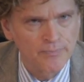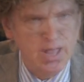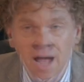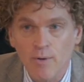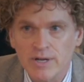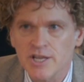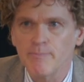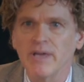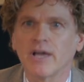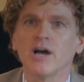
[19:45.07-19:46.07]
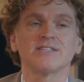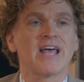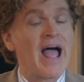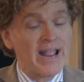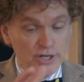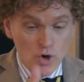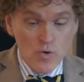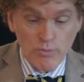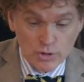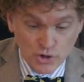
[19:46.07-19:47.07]
How is it? Because I
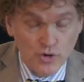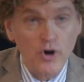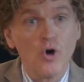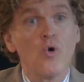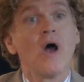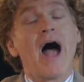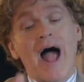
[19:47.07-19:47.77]
knew it was true.